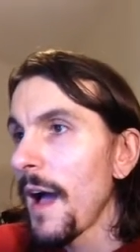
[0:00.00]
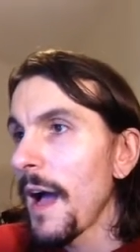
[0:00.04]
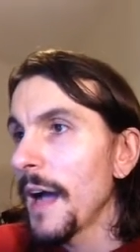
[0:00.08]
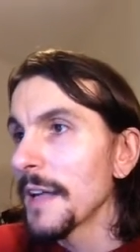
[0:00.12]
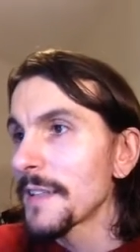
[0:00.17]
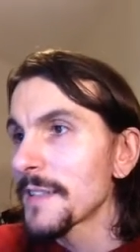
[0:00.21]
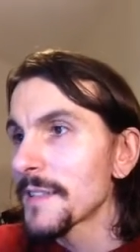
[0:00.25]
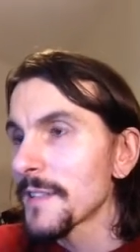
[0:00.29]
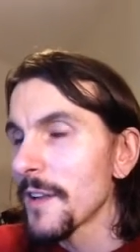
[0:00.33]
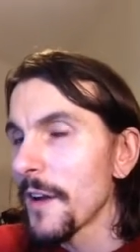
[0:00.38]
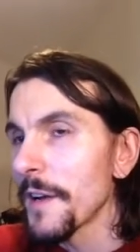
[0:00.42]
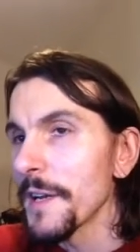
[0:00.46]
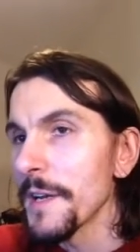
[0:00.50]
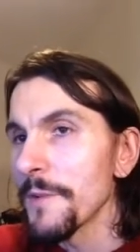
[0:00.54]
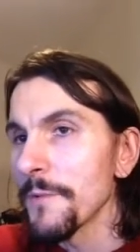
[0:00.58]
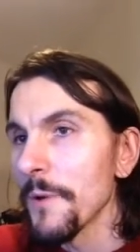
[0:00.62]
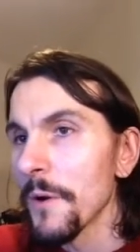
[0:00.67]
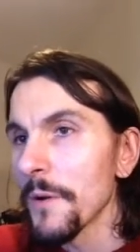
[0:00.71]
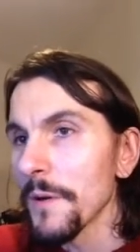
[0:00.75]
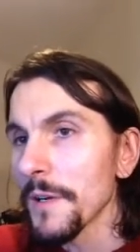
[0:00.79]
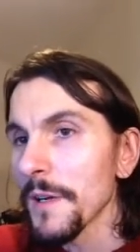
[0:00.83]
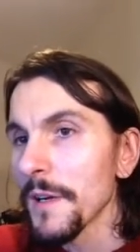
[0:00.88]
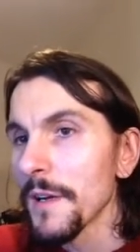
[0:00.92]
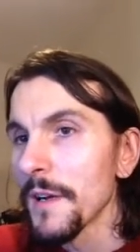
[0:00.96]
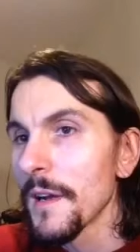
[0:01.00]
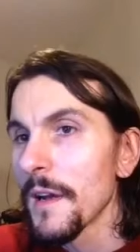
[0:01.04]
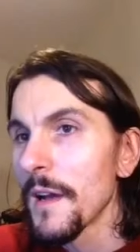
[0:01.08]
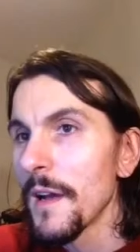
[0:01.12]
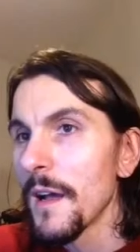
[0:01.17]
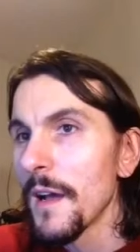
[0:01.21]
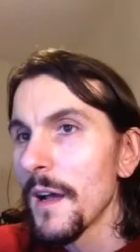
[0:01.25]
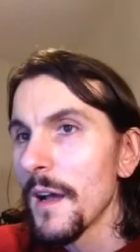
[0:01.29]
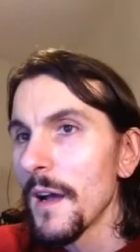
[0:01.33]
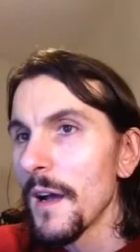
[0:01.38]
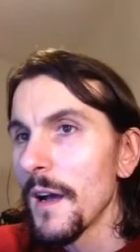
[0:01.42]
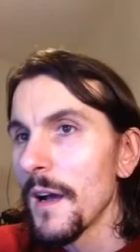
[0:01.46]
And slightly wrong.
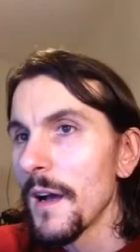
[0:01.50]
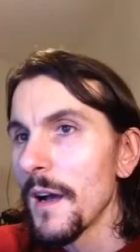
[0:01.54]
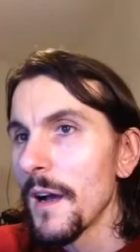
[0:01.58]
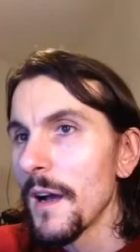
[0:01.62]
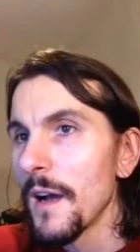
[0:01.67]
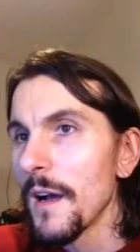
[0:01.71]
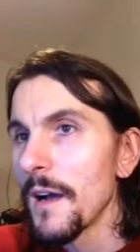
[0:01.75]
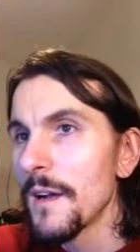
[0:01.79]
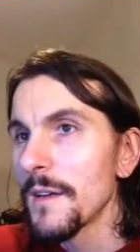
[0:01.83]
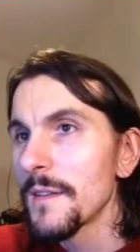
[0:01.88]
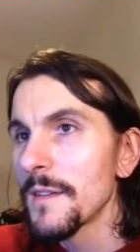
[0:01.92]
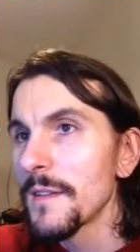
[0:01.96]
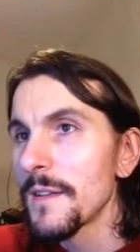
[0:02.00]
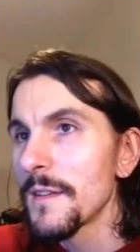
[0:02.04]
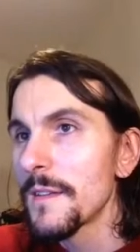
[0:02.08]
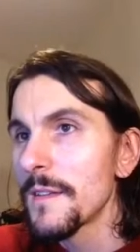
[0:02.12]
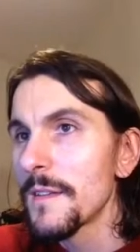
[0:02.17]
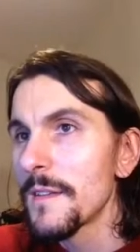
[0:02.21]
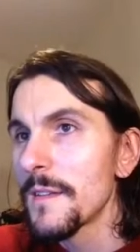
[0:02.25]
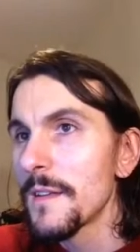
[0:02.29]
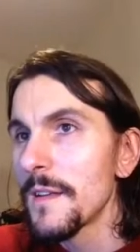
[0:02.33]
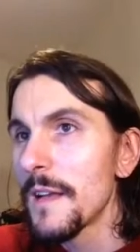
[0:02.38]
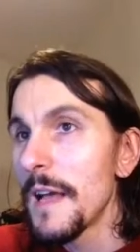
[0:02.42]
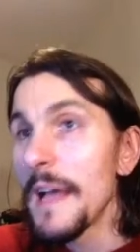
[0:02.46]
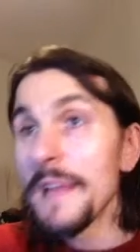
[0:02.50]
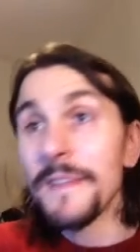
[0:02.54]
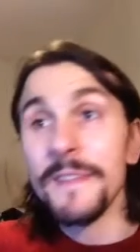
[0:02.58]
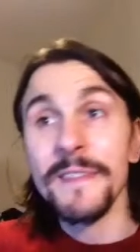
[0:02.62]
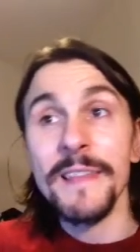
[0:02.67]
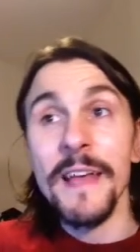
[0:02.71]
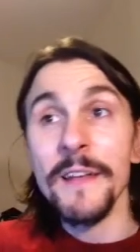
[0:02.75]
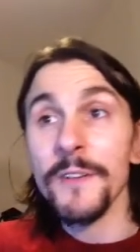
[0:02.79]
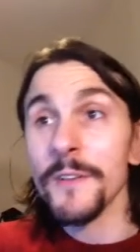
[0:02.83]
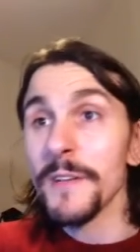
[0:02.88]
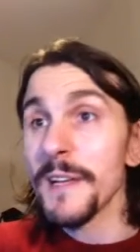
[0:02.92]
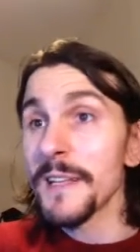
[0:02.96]
Uh, it's
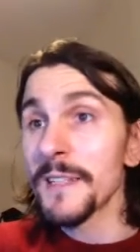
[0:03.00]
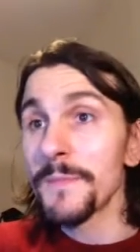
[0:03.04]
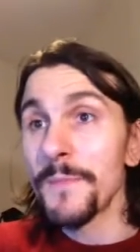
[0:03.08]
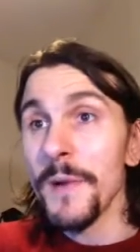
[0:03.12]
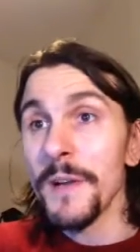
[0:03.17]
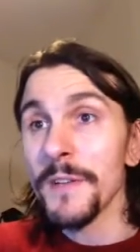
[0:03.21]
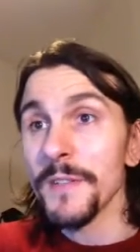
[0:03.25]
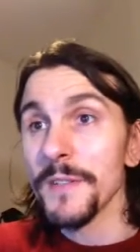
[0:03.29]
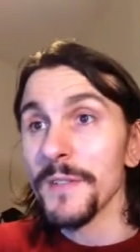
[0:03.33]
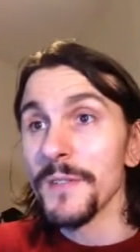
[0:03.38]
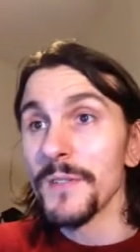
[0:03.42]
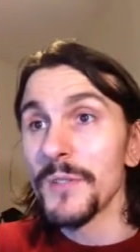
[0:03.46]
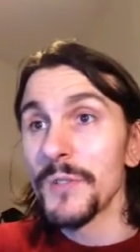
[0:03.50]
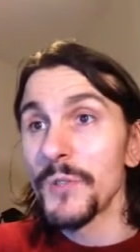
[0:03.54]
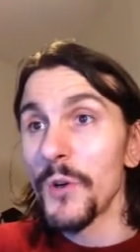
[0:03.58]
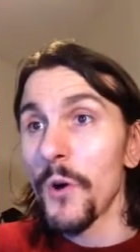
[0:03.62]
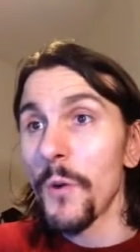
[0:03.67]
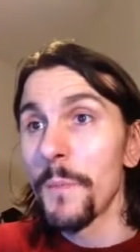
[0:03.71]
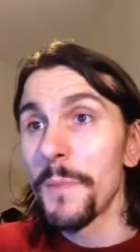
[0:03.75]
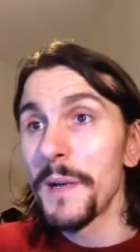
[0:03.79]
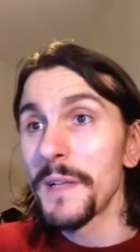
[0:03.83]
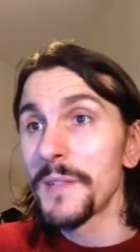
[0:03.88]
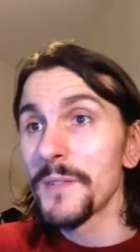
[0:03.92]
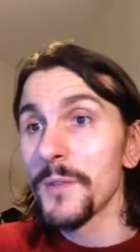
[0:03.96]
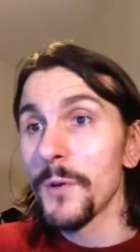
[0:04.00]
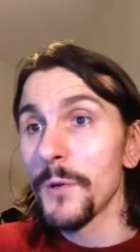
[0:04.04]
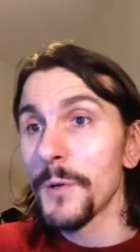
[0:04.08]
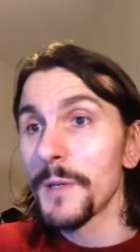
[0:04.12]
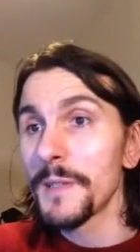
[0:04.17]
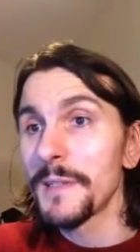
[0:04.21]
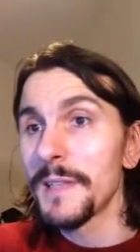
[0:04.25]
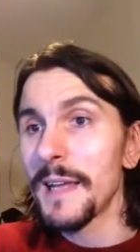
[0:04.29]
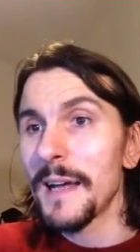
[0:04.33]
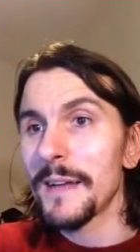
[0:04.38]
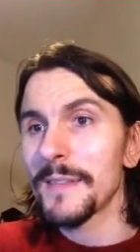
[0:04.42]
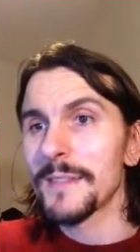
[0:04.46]
then got expressions, combler sans
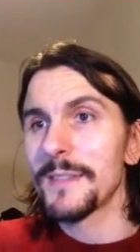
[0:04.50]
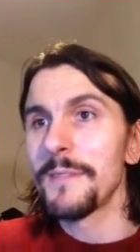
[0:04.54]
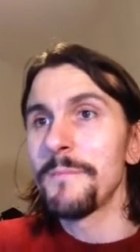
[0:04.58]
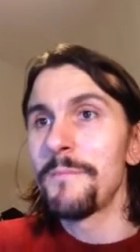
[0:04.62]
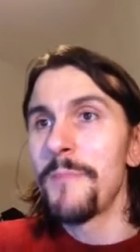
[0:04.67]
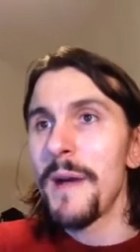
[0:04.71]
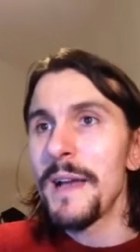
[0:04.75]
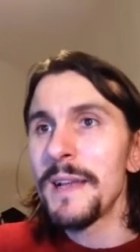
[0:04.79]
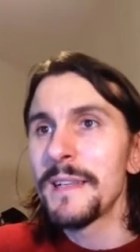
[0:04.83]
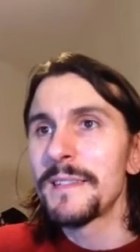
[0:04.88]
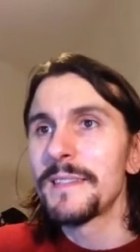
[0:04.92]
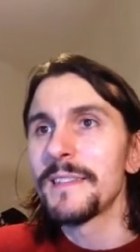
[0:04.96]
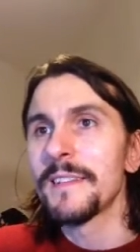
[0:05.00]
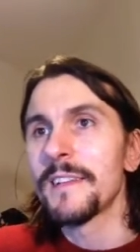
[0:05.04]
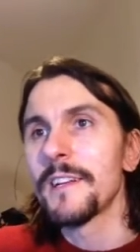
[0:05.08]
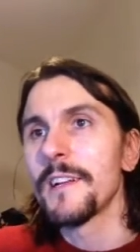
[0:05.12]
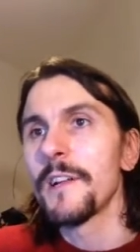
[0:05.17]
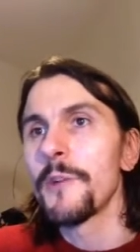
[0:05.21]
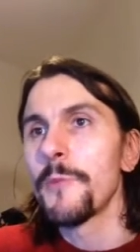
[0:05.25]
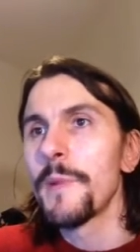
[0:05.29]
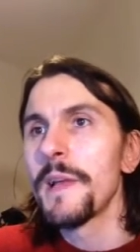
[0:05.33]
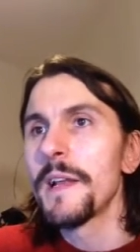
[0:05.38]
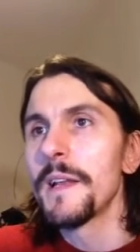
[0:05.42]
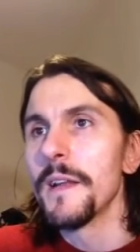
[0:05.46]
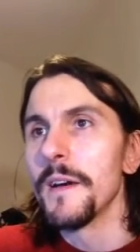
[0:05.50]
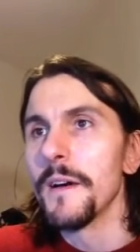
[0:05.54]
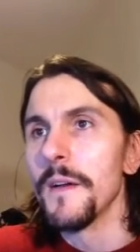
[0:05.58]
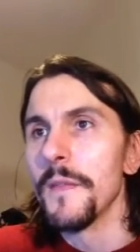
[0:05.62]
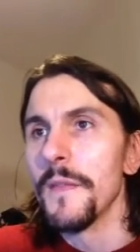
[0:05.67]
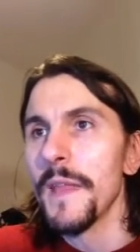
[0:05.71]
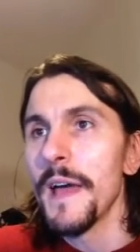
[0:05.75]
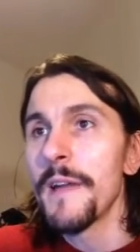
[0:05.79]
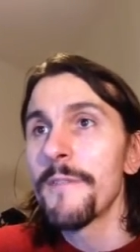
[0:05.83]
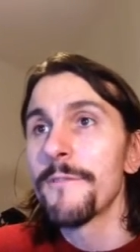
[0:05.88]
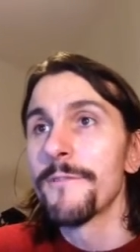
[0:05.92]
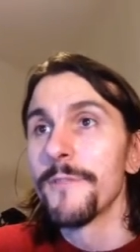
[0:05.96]
retard. So basically, we
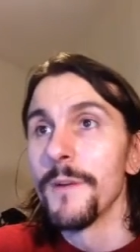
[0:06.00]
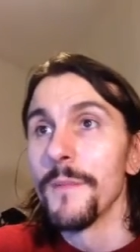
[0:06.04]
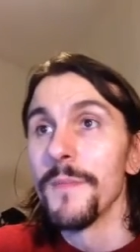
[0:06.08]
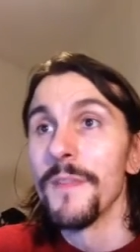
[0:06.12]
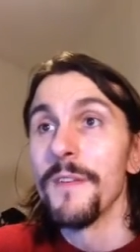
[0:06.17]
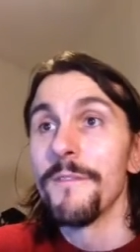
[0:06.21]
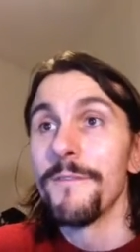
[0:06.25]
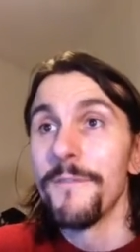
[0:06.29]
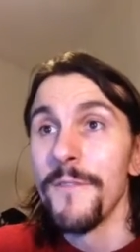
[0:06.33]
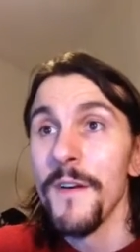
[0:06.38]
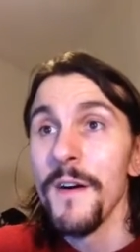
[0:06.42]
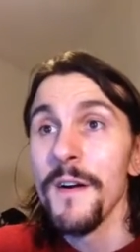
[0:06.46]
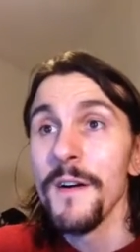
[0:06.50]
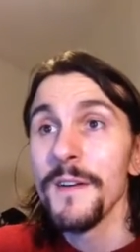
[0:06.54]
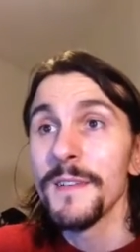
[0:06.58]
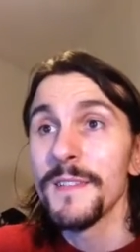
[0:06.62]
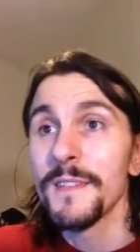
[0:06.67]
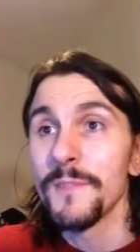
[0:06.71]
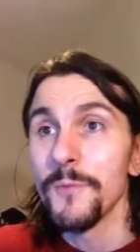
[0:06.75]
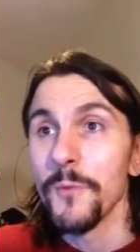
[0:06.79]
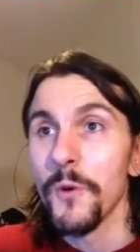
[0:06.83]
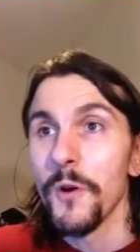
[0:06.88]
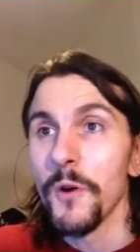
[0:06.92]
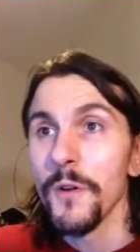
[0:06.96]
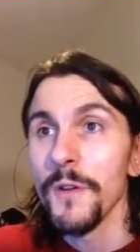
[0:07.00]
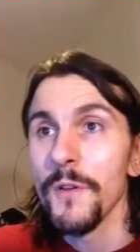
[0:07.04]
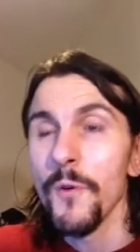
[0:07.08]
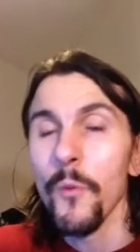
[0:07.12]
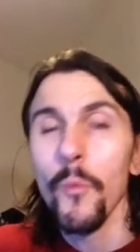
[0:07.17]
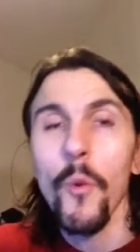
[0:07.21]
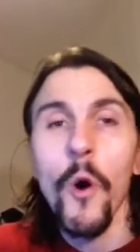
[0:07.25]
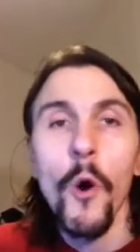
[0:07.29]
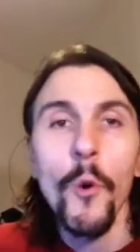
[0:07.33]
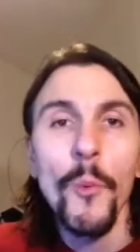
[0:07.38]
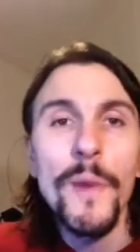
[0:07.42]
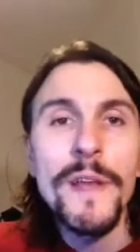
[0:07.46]
learn then from the first one,
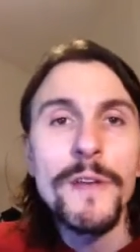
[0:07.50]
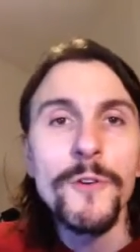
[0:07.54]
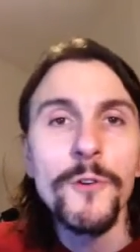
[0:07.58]
what we